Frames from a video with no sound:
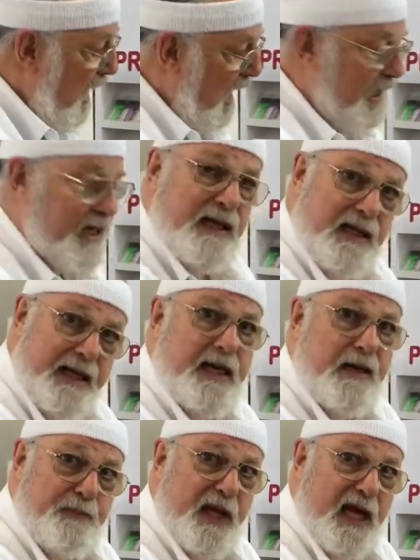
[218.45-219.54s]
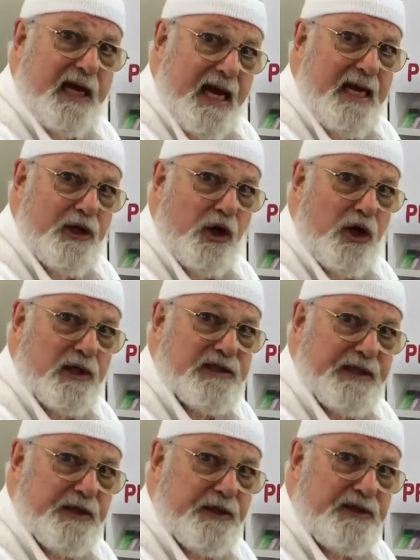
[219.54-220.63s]
I can clean and pluck any dog's
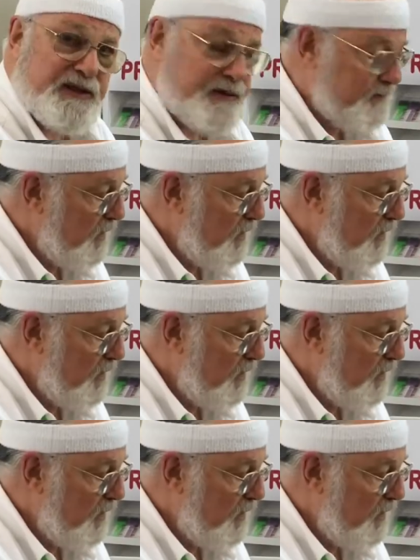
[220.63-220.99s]
ears.